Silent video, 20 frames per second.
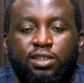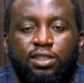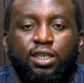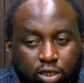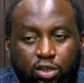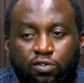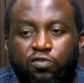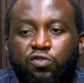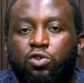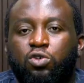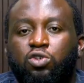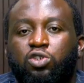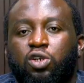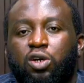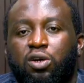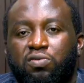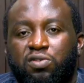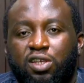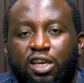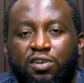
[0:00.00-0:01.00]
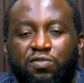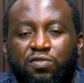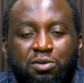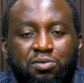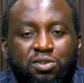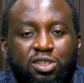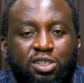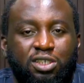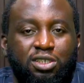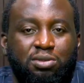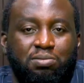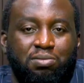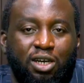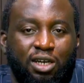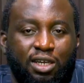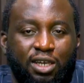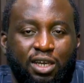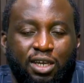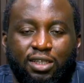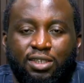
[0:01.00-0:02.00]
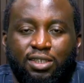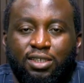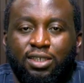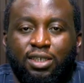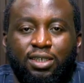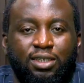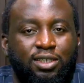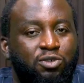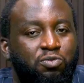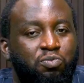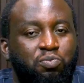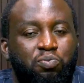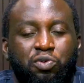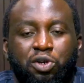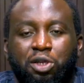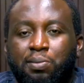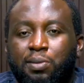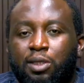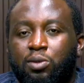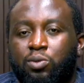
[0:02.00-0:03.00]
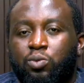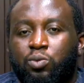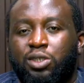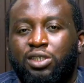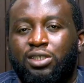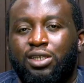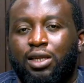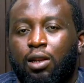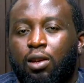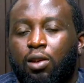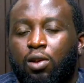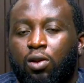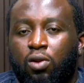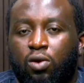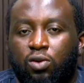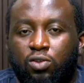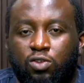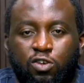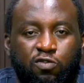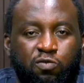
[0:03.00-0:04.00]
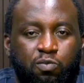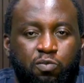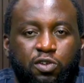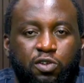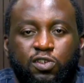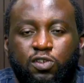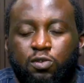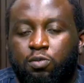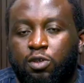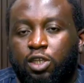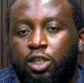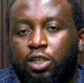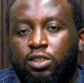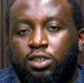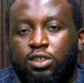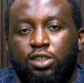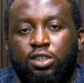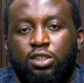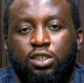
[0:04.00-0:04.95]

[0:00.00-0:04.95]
The future of the FMCG market is brimming with a lot of possibilities,